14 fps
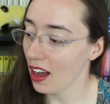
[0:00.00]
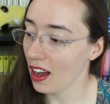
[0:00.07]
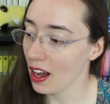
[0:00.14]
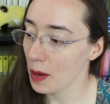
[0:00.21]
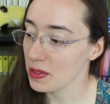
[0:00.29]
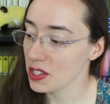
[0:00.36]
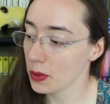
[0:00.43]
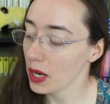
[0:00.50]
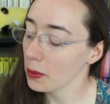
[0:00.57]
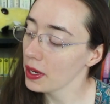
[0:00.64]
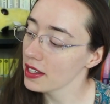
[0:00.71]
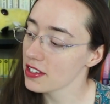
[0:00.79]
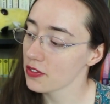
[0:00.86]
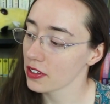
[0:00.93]
Um, so I
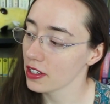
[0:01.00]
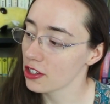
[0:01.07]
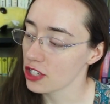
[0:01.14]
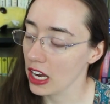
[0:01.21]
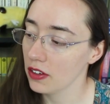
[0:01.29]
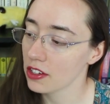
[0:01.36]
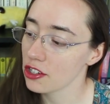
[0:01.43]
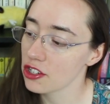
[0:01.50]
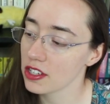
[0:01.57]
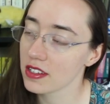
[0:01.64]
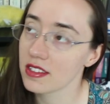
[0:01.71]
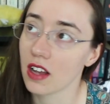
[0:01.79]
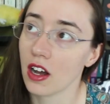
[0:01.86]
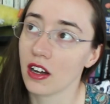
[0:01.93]
read this for the
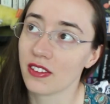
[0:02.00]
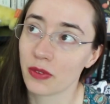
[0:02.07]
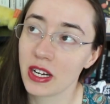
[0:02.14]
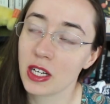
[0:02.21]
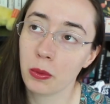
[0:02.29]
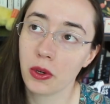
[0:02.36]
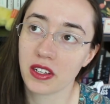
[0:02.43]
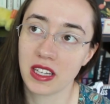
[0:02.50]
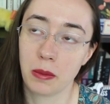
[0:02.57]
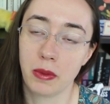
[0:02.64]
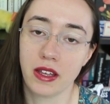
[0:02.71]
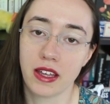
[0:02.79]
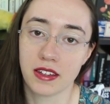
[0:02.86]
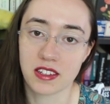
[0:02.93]
challenges of read a book that
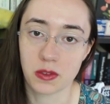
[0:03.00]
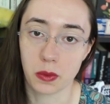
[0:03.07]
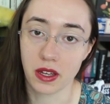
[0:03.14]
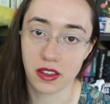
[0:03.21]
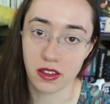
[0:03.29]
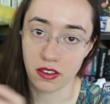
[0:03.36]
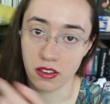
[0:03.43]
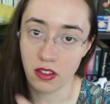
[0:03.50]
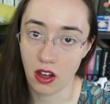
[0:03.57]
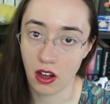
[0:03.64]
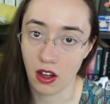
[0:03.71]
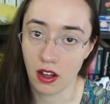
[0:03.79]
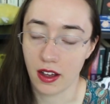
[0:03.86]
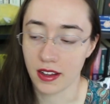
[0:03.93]
begins with
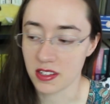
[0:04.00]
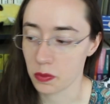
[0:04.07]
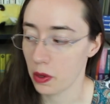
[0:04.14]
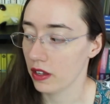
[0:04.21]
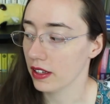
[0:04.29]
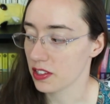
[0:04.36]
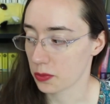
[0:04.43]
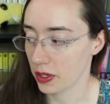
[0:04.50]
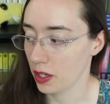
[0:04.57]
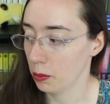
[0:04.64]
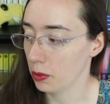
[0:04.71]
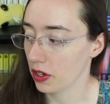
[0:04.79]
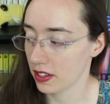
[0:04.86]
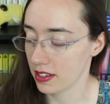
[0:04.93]
the as well as read a
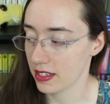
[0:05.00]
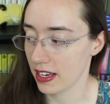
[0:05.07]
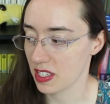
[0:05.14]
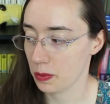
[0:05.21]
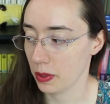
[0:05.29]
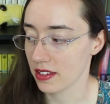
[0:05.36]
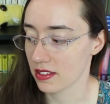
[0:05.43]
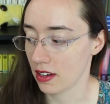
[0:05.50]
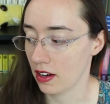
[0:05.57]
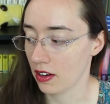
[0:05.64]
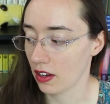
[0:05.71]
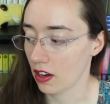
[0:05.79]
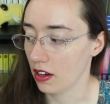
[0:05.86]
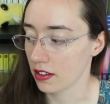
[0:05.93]
book that takes place
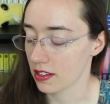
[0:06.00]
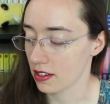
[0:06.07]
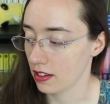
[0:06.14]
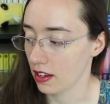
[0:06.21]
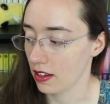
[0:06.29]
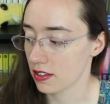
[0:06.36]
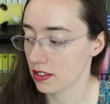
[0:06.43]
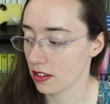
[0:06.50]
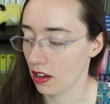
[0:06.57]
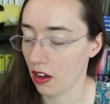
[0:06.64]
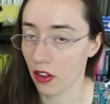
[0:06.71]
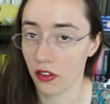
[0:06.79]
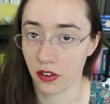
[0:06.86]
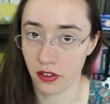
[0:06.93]
on a continent
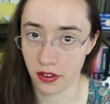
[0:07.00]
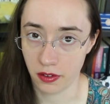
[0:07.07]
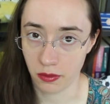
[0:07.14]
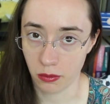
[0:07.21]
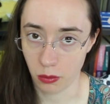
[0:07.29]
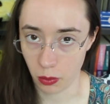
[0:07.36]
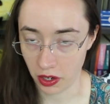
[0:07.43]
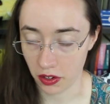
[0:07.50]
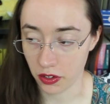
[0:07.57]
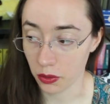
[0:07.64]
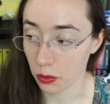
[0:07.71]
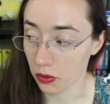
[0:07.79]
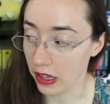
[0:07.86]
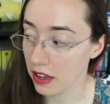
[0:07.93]
other than where
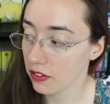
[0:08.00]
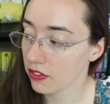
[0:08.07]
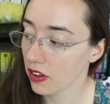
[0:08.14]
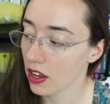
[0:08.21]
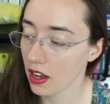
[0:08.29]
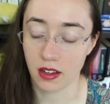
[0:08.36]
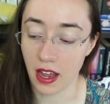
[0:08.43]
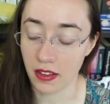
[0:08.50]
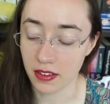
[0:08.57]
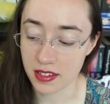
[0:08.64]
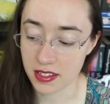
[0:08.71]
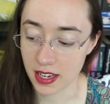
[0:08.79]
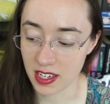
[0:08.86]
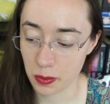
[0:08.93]
you live. And
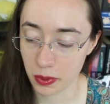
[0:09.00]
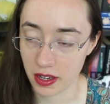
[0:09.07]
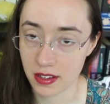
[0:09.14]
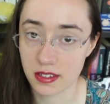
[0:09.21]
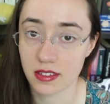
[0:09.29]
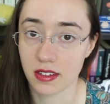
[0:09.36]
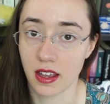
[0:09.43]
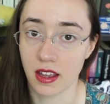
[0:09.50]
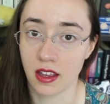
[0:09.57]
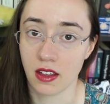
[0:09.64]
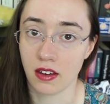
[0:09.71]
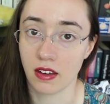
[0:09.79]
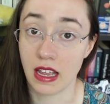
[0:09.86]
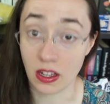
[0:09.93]
this takes place
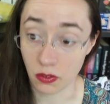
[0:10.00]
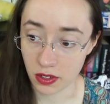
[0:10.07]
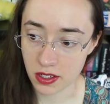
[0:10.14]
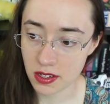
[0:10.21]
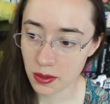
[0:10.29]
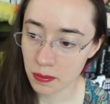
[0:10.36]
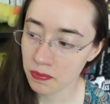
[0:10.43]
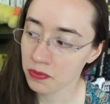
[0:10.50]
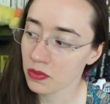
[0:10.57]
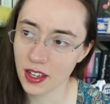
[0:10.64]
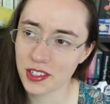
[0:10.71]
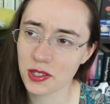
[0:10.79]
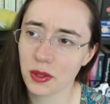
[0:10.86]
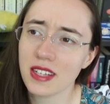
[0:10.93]
in England.
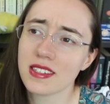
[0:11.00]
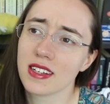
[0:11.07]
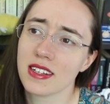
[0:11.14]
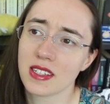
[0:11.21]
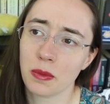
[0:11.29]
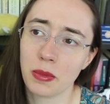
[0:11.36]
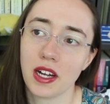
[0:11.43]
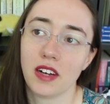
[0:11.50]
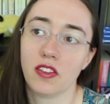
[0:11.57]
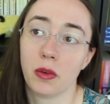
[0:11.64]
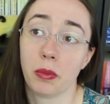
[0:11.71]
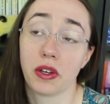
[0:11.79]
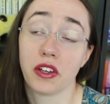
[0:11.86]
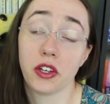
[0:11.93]
So this is a bit of
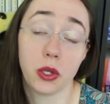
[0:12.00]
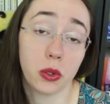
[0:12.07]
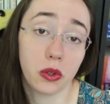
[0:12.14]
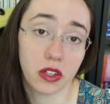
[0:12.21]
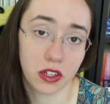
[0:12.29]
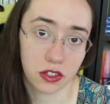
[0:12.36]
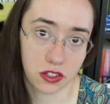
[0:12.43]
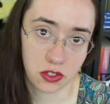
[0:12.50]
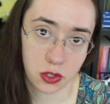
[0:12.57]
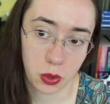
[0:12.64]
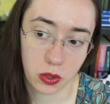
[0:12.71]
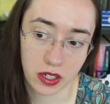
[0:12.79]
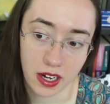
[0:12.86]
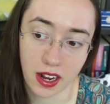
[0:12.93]
a peculiar
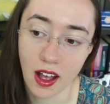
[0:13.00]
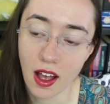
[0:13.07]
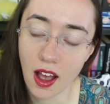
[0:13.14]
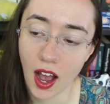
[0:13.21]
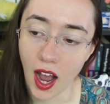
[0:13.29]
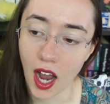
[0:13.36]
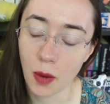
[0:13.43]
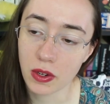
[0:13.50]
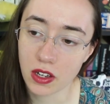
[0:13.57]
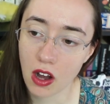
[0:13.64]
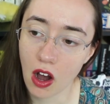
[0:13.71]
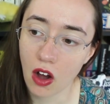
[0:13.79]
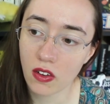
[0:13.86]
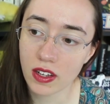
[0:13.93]
story. I would
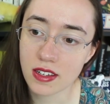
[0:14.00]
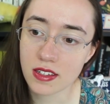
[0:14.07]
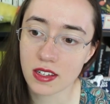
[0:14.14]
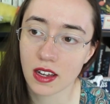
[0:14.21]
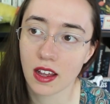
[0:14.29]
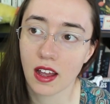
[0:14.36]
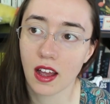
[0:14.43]
call it